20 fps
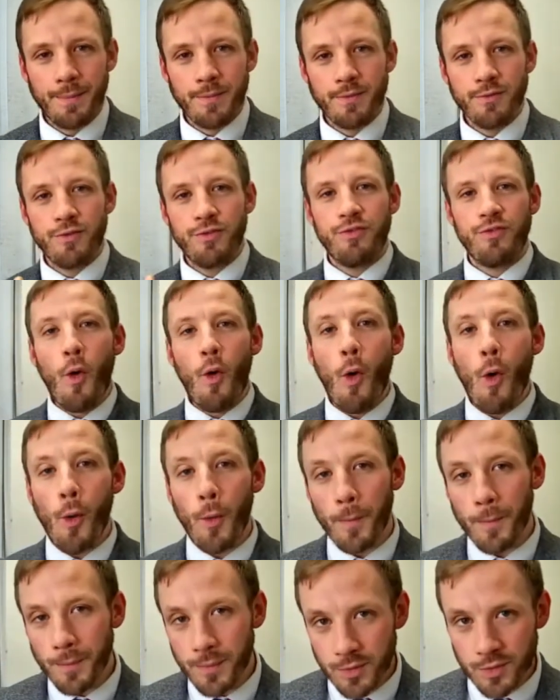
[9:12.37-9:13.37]

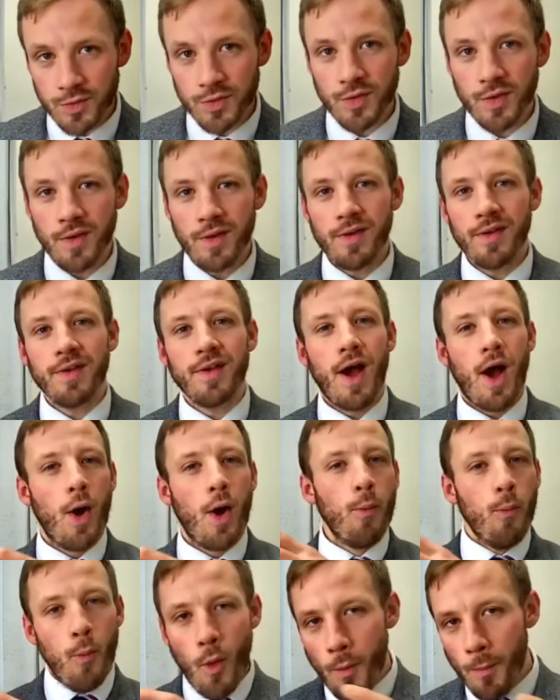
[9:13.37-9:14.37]
Forms a
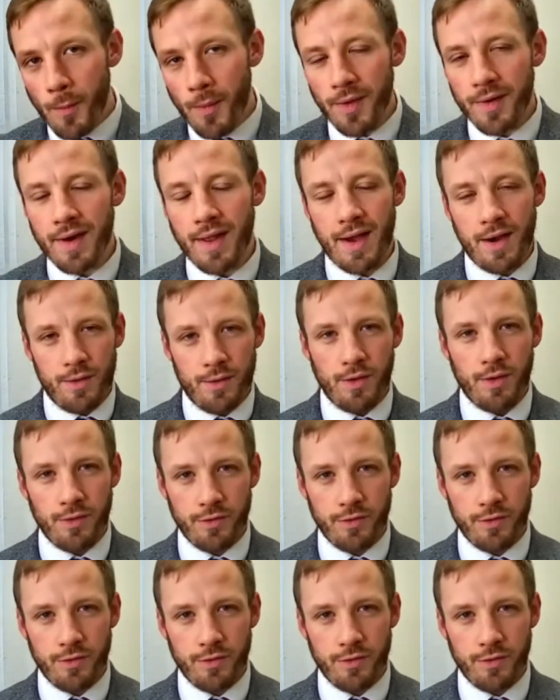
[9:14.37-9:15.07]
woman out